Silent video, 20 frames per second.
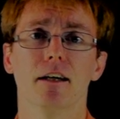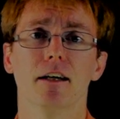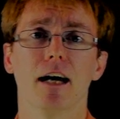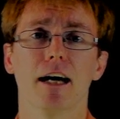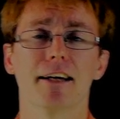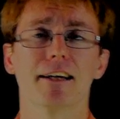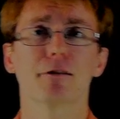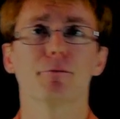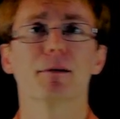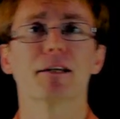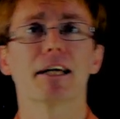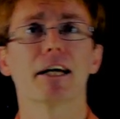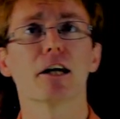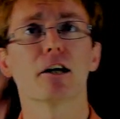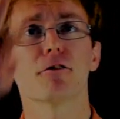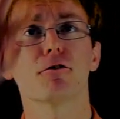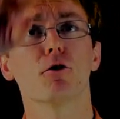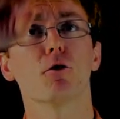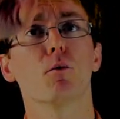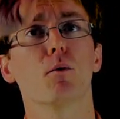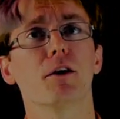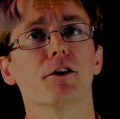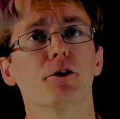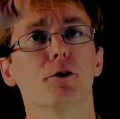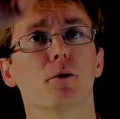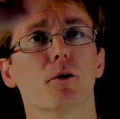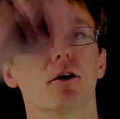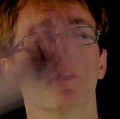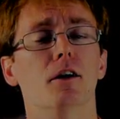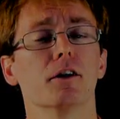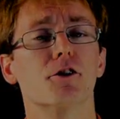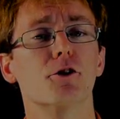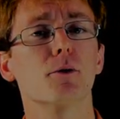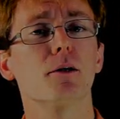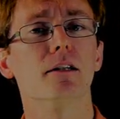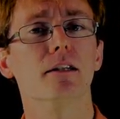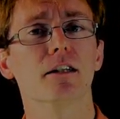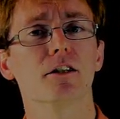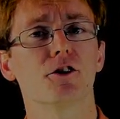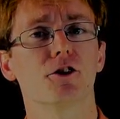And you have to be careful when you are
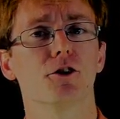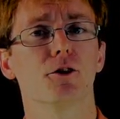doing this.